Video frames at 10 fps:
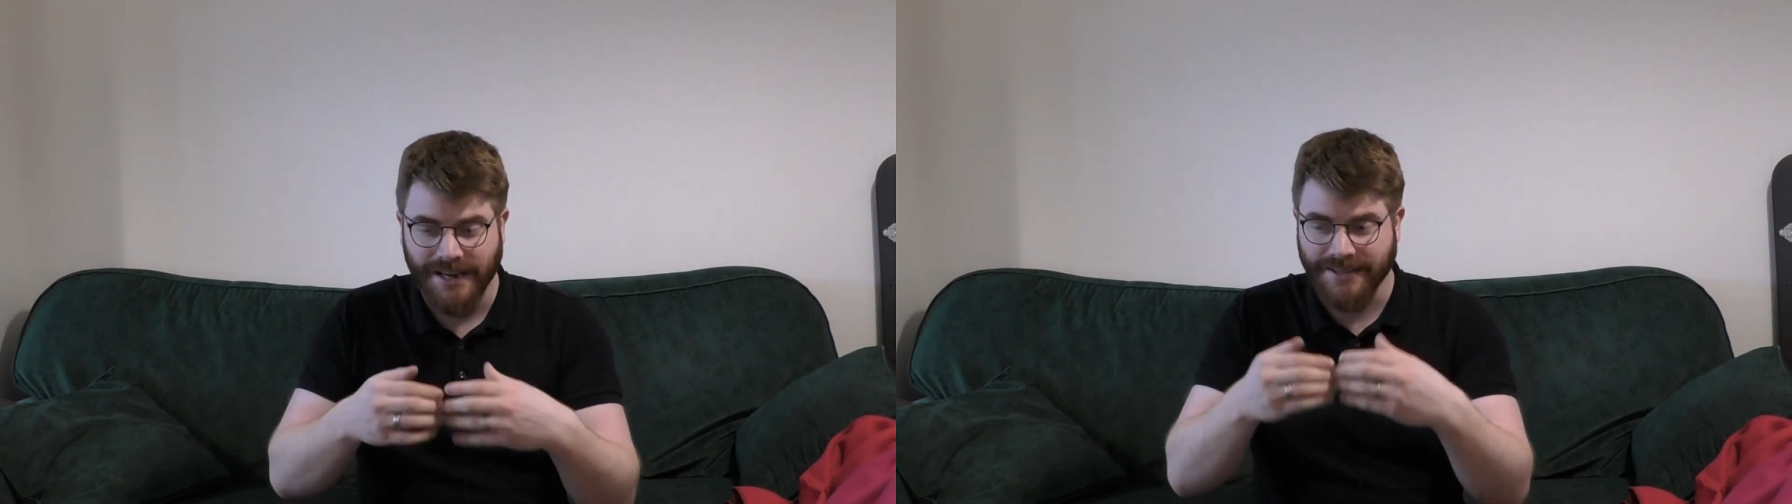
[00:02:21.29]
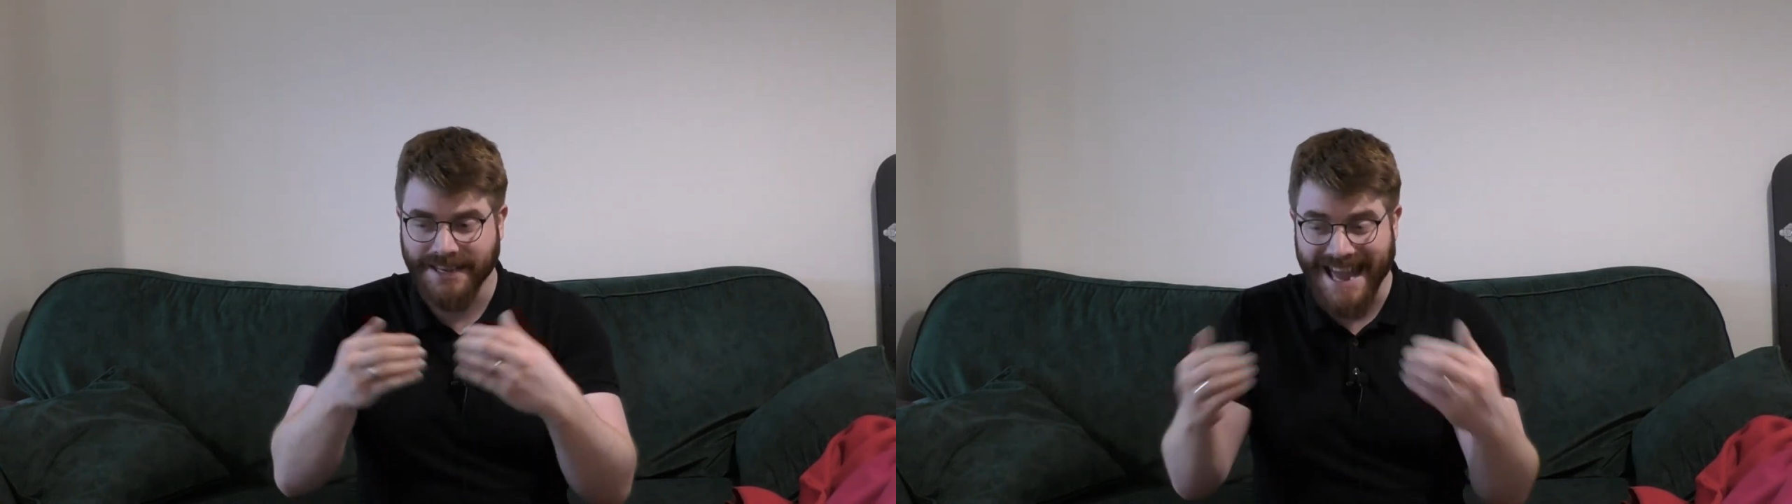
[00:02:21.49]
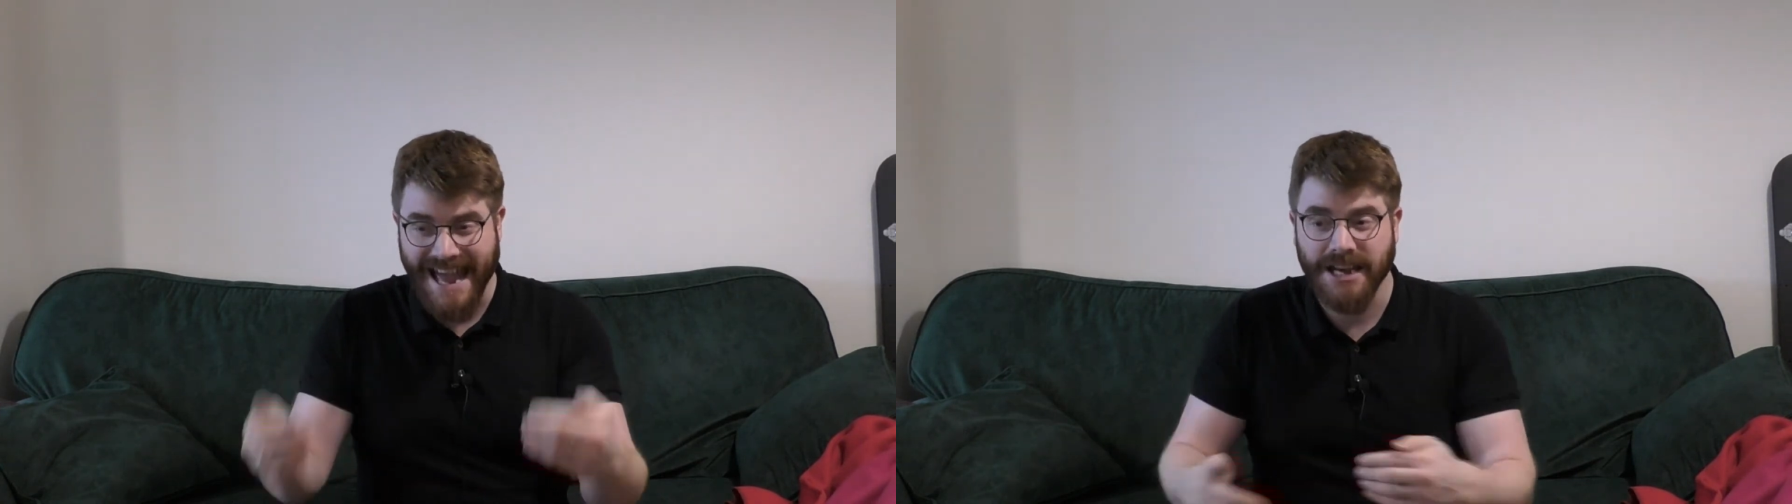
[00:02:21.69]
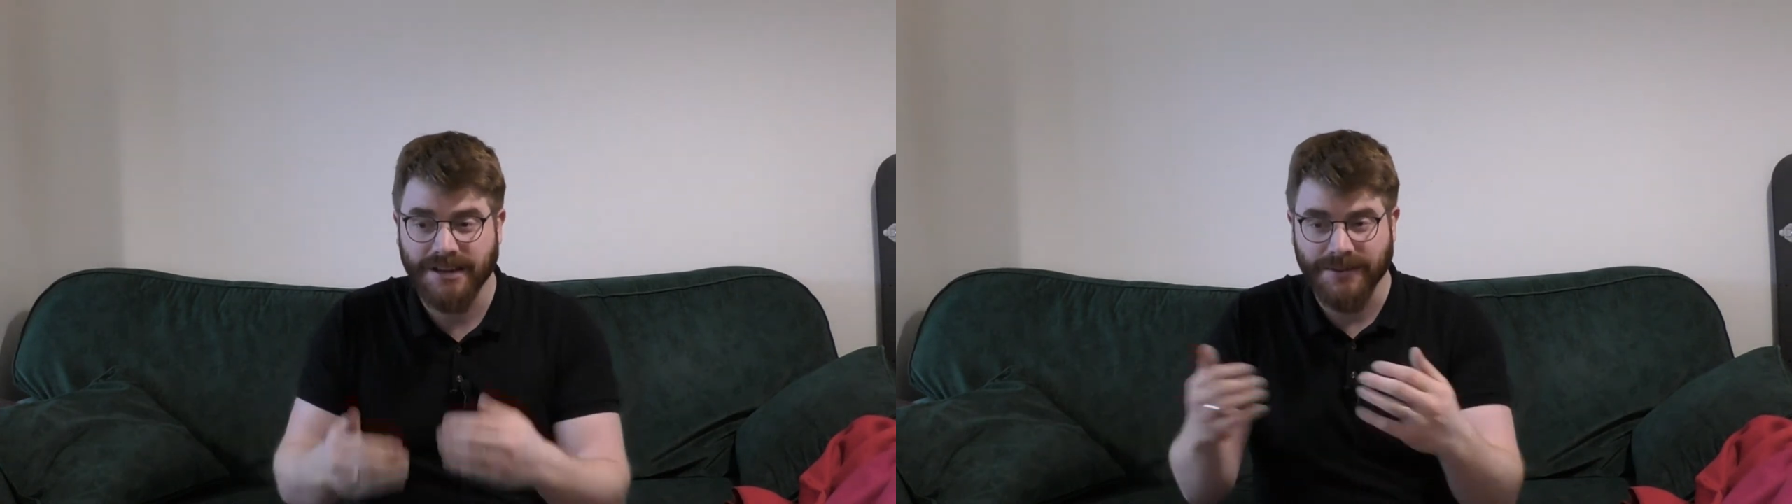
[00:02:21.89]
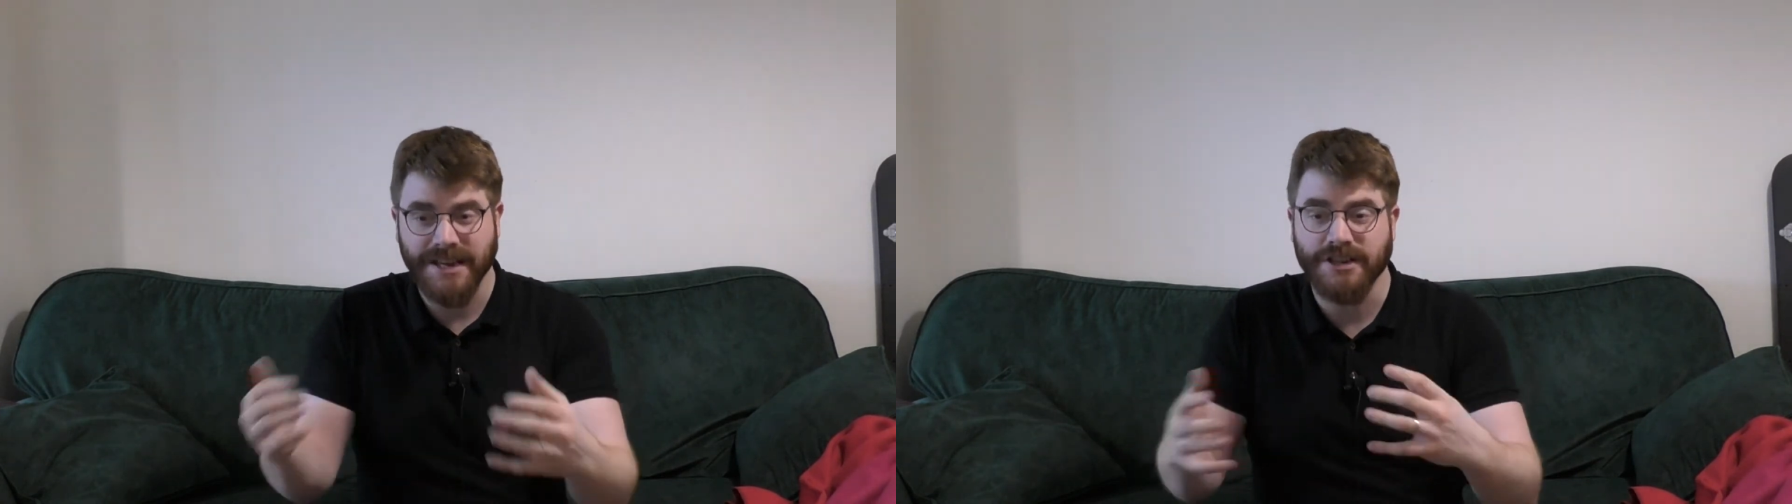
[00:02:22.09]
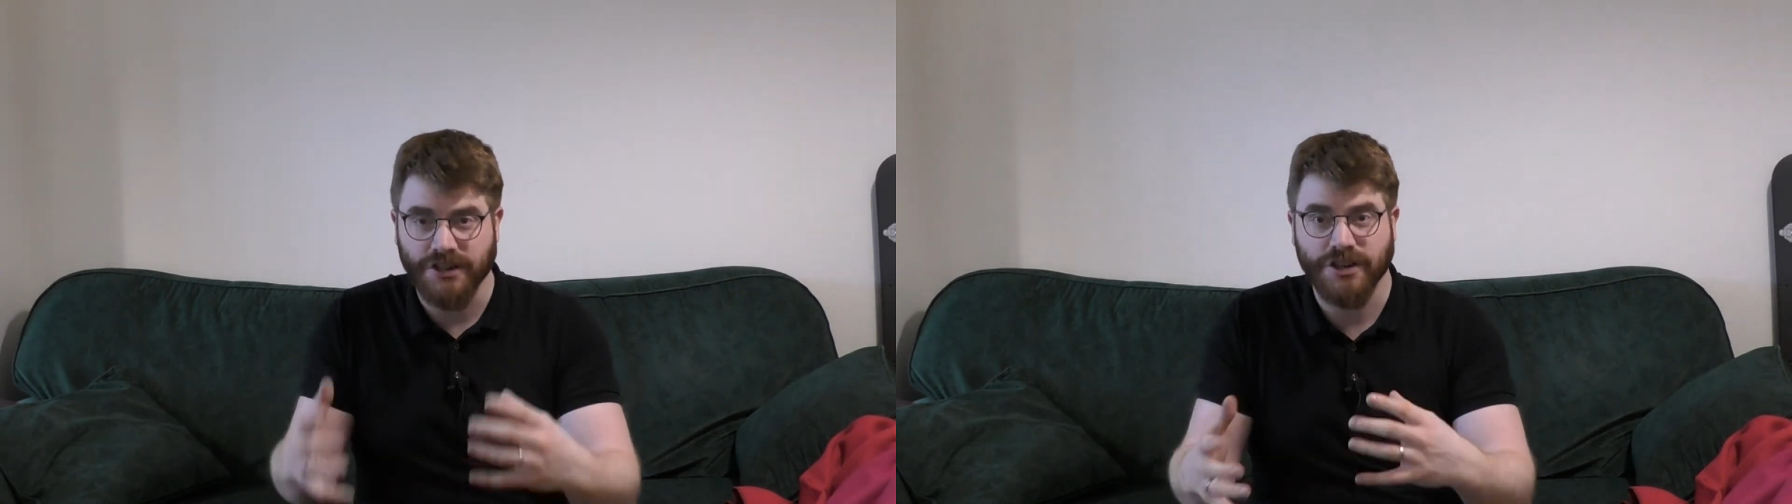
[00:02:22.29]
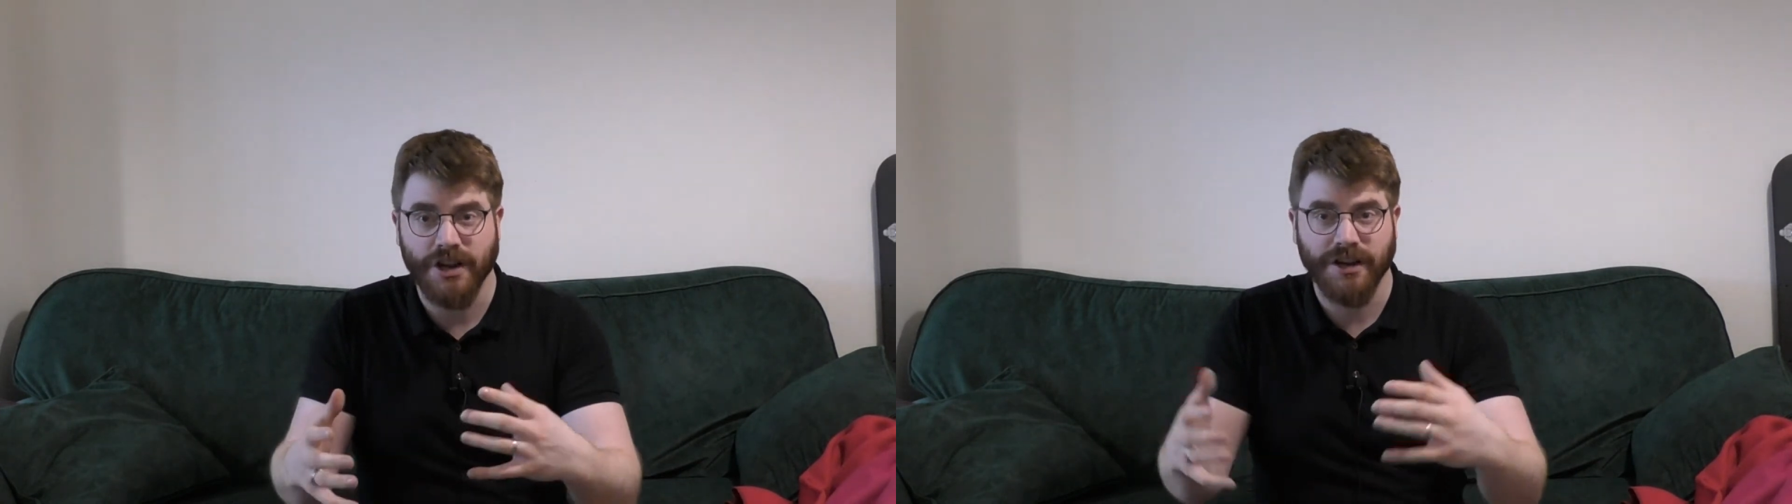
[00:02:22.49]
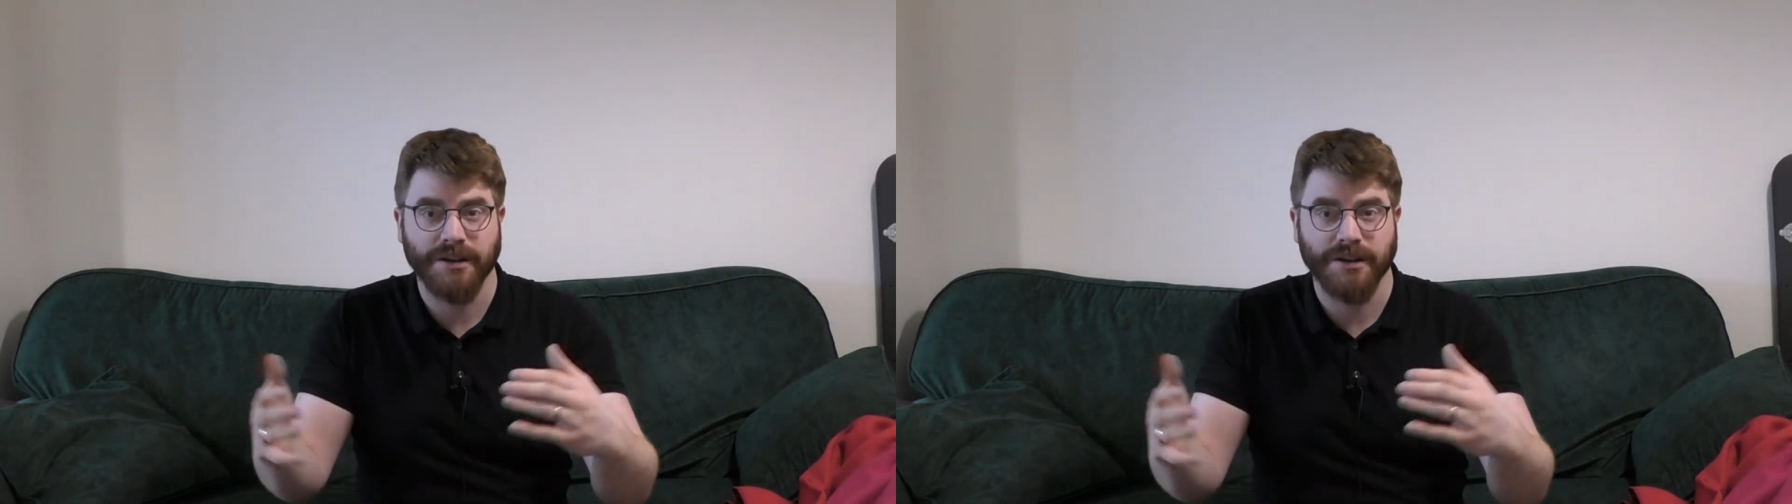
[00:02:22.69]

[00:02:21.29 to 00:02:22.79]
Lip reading: at the end of each turn